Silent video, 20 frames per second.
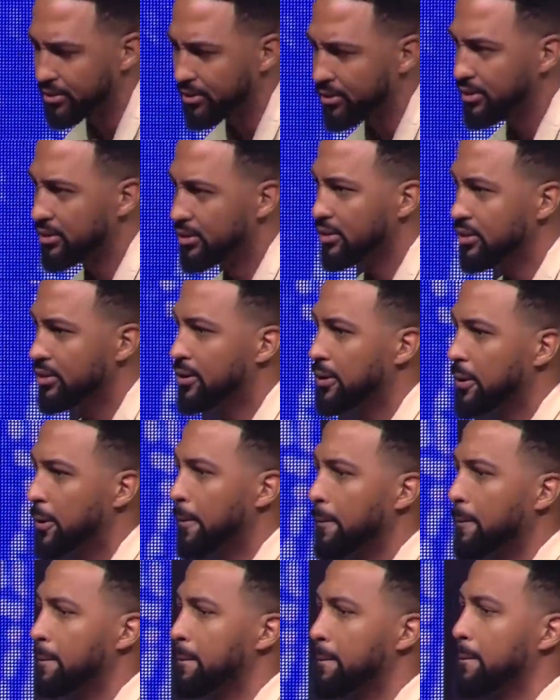
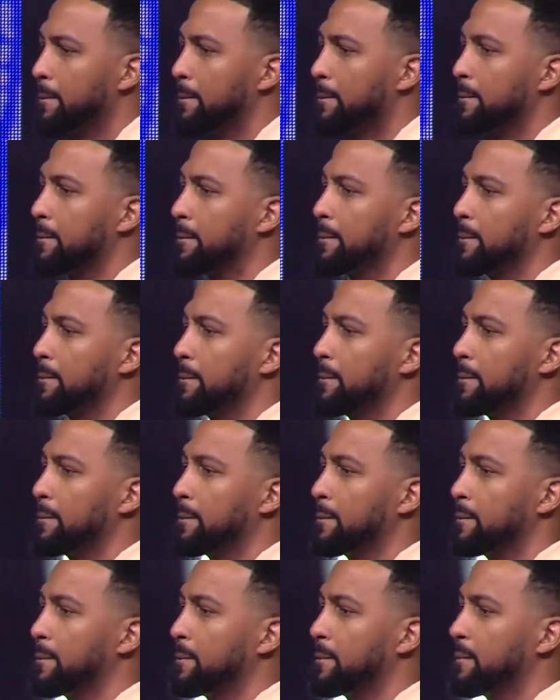
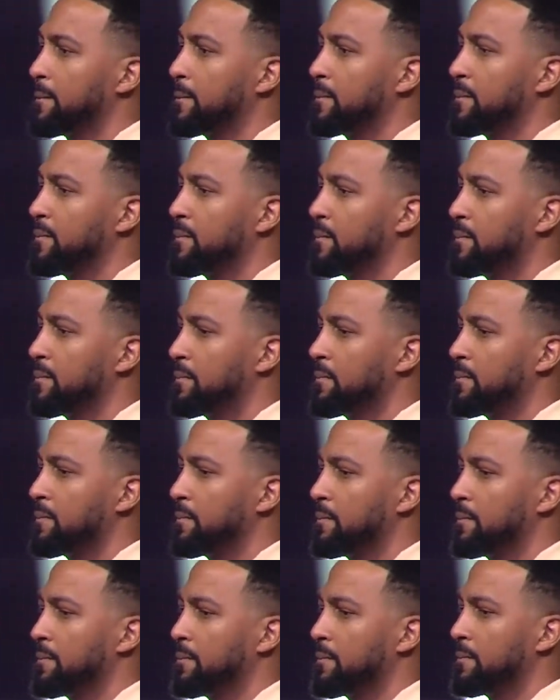
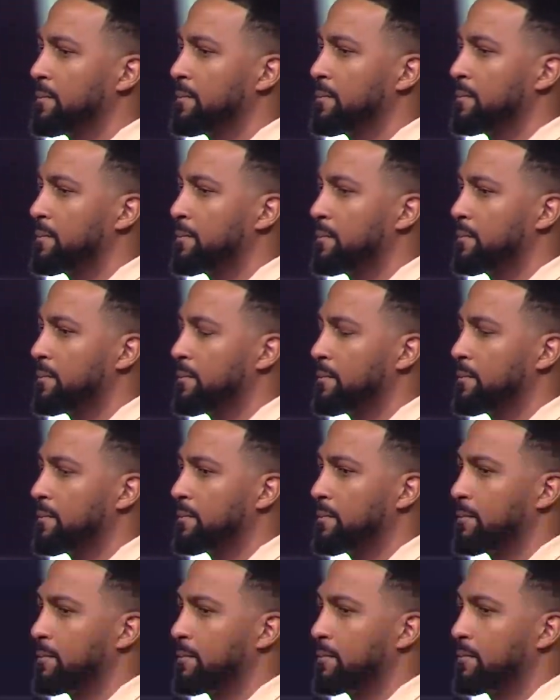
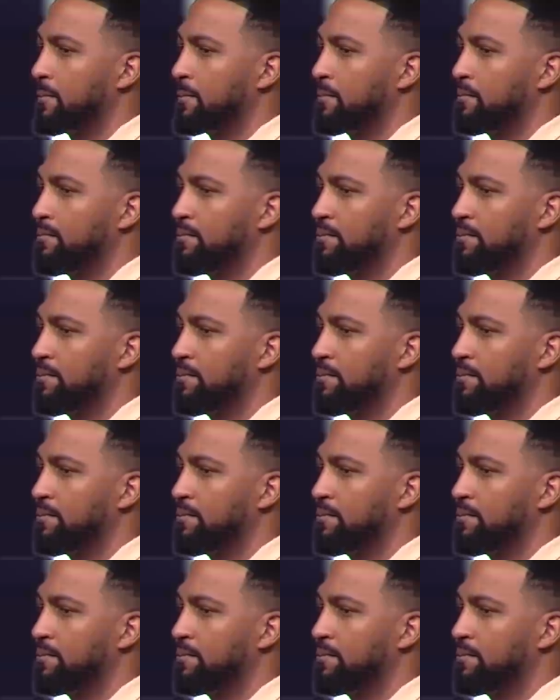No one is speaking in this clip.